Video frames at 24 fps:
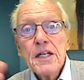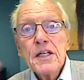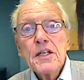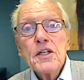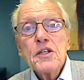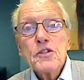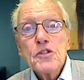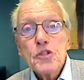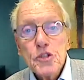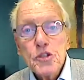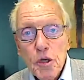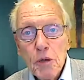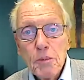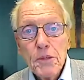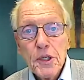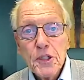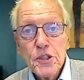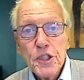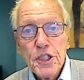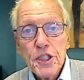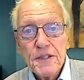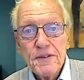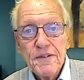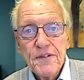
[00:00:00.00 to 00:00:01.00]
so
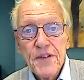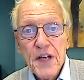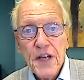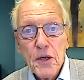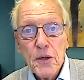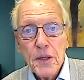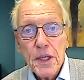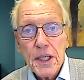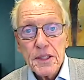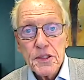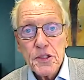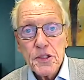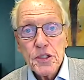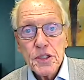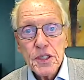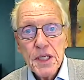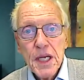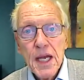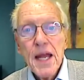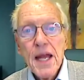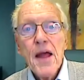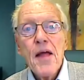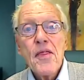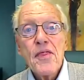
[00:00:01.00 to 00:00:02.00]
much at variance
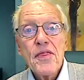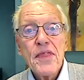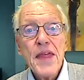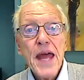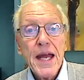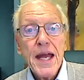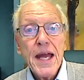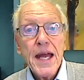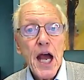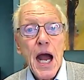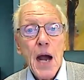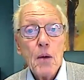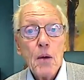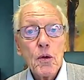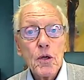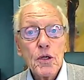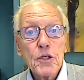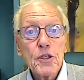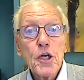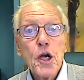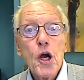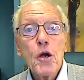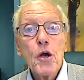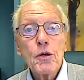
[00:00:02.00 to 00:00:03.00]
that our
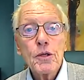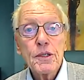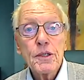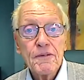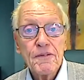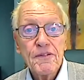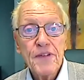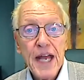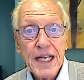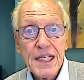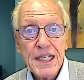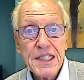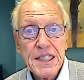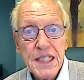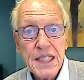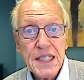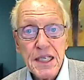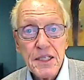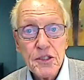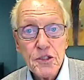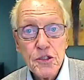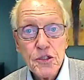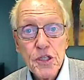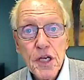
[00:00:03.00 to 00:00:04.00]
current
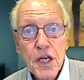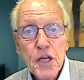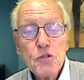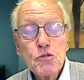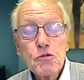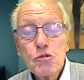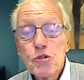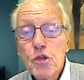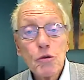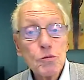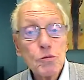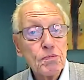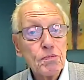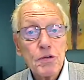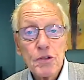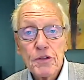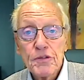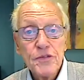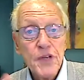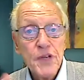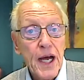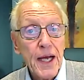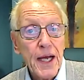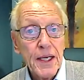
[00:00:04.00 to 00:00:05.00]
vaccines don't
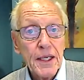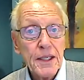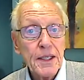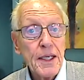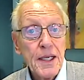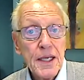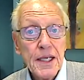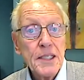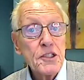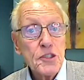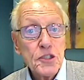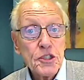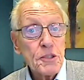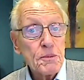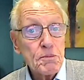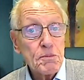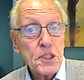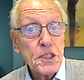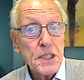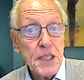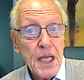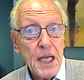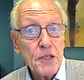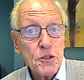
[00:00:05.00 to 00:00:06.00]
provide
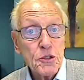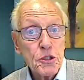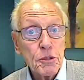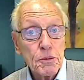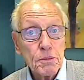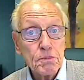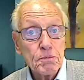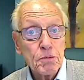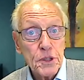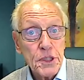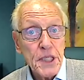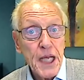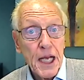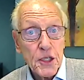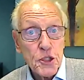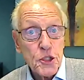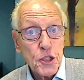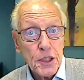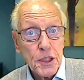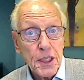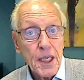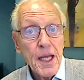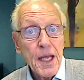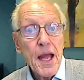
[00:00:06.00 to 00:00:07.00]
substantial protection?
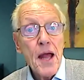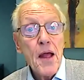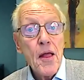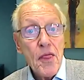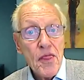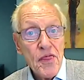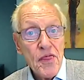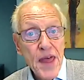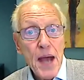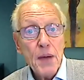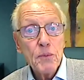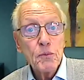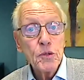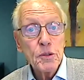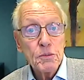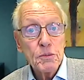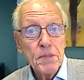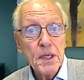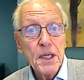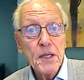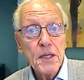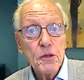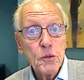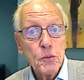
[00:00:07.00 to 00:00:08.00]
That would
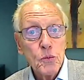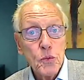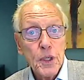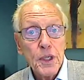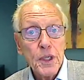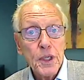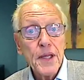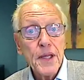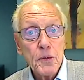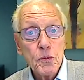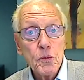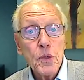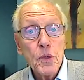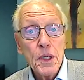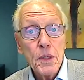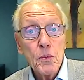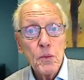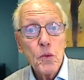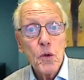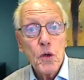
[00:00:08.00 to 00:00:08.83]
be the one that we